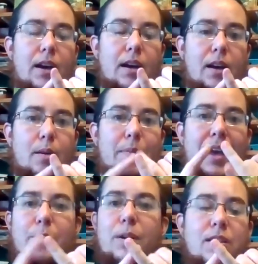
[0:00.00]

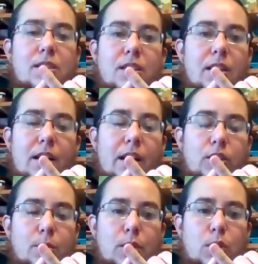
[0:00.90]
And we didn't see a
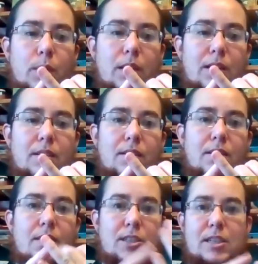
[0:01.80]
connection between
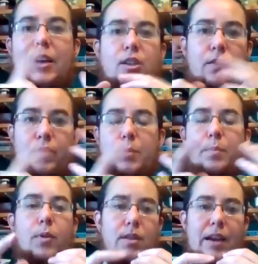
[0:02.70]
the sex of
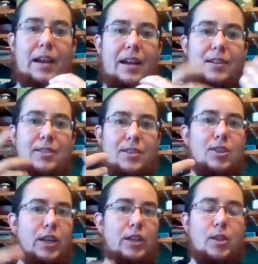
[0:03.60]
the bird and
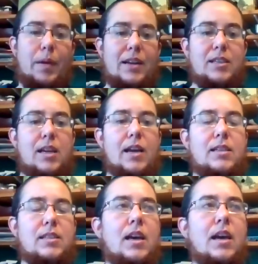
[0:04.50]
the change in body
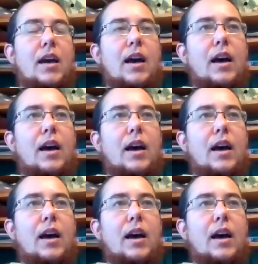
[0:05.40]
size.